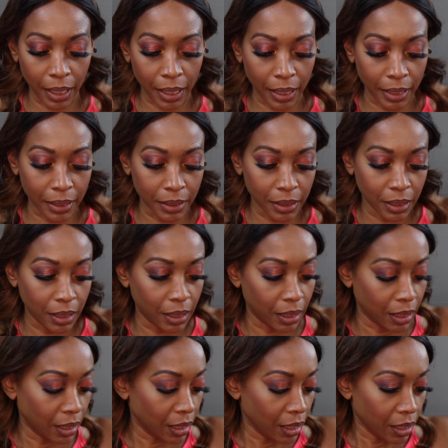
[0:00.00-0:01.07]
And
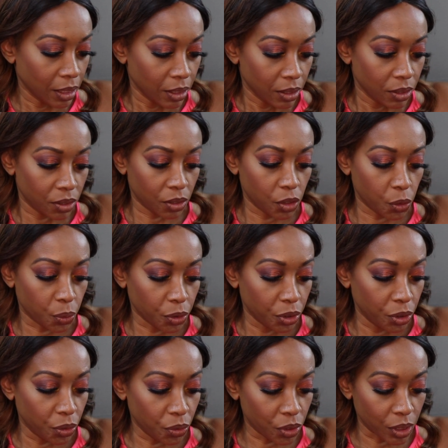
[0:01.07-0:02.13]
since we're
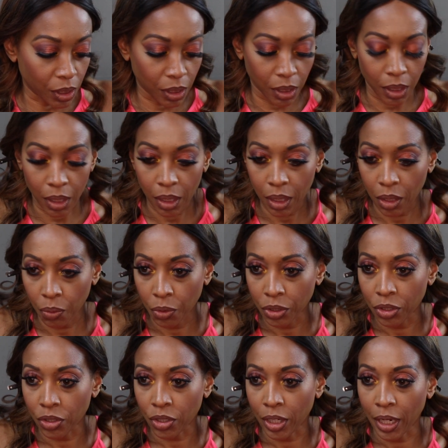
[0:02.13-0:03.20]
just
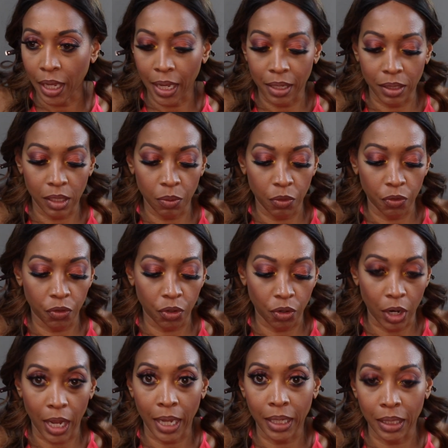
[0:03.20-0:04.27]
going to add some of her
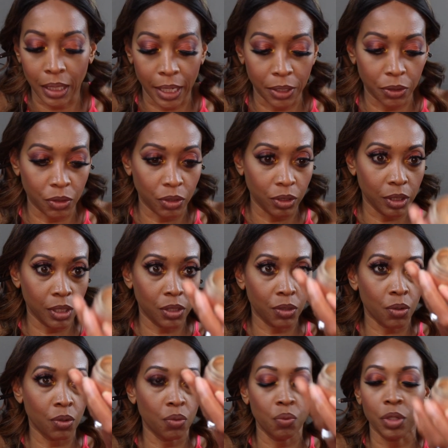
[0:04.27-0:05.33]
highlighter. Let's
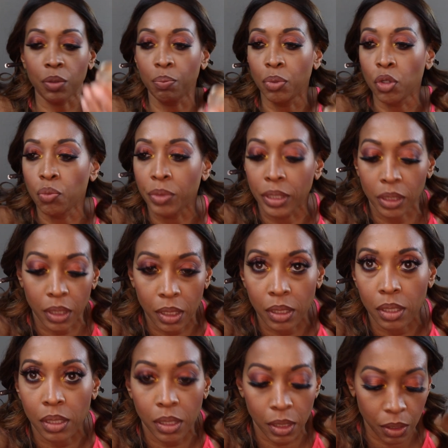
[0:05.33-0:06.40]
go with Boomin' because
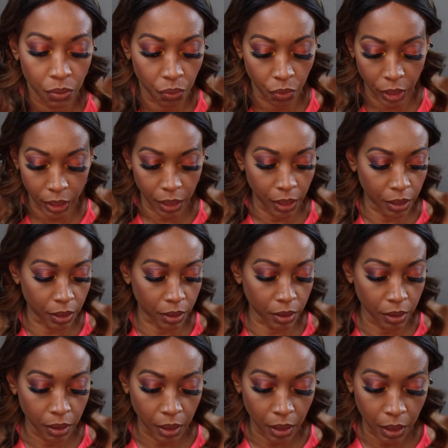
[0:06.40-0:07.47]
it's sitting right here.